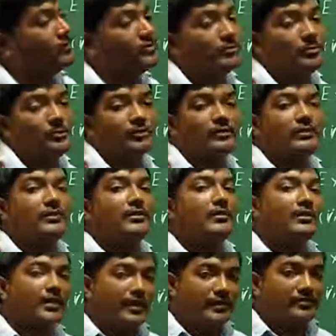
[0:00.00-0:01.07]
zeros you put,
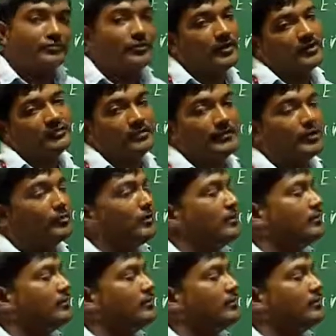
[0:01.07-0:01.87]
that is 47.